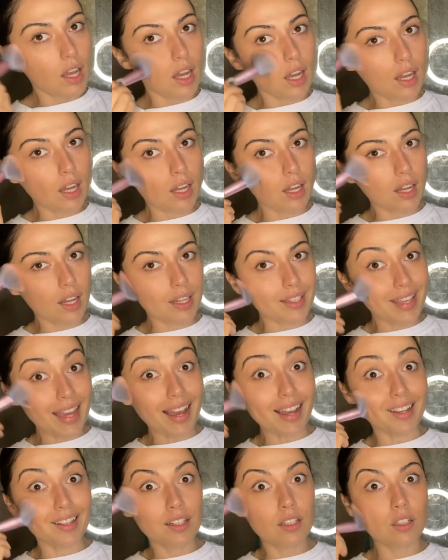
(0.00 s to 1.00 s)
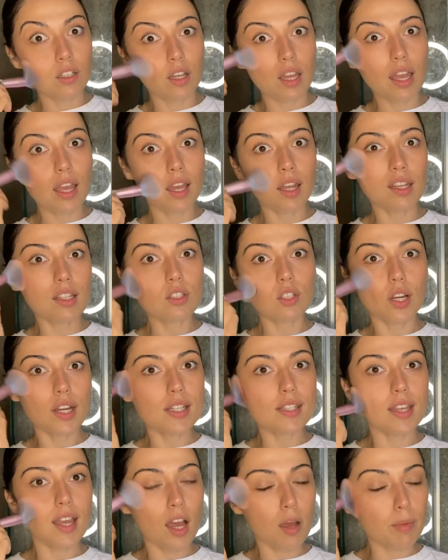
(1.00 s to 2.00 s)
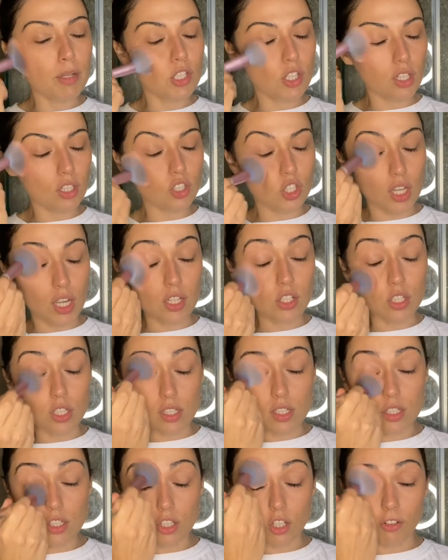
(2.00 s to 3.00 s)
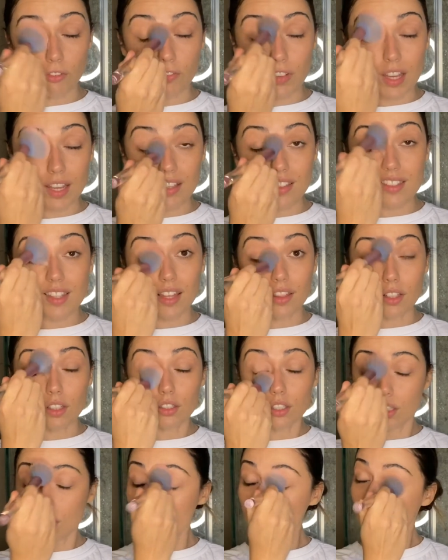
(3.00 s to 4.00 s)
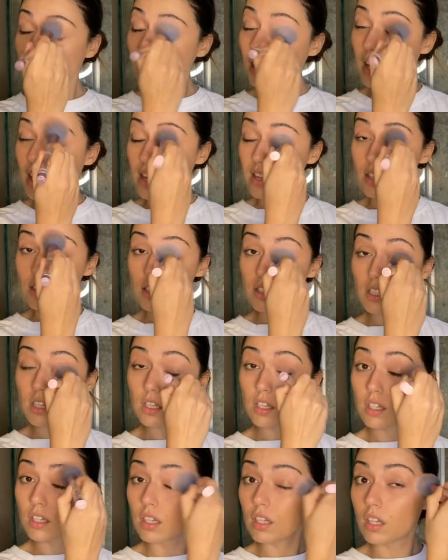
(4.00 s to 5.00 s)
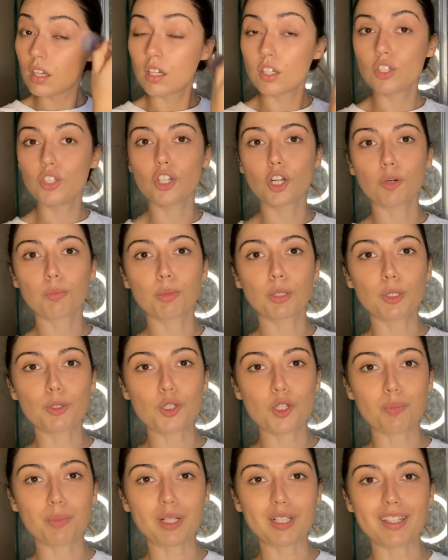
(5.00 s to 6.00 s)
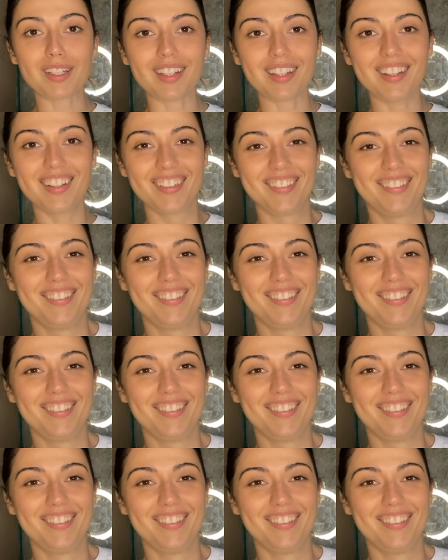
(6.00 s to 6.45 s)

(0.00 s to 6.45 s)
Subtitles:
Yeah, and it's crazy how much it changes your face and the look and your approachability.